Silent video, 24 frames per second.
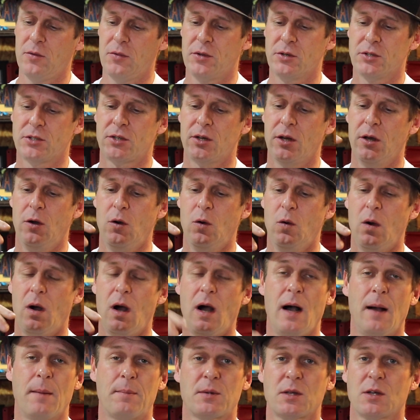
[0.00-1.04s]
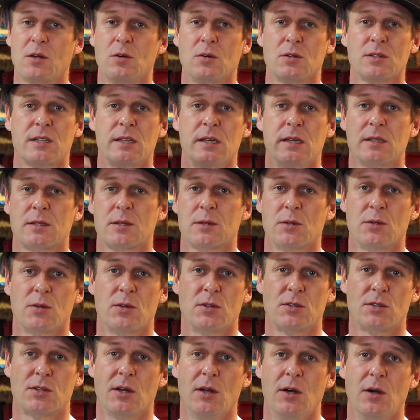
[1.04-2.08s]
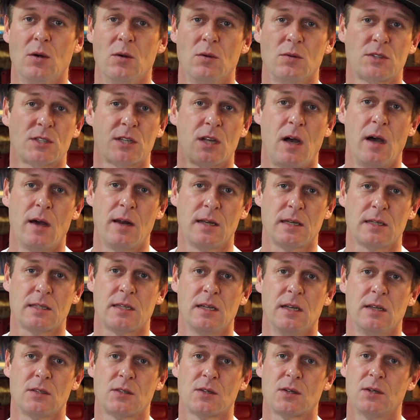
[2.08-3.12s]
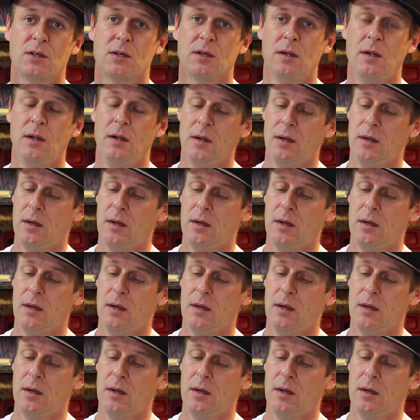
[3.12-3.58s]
There's no optical sensor, there's no sonic sensor.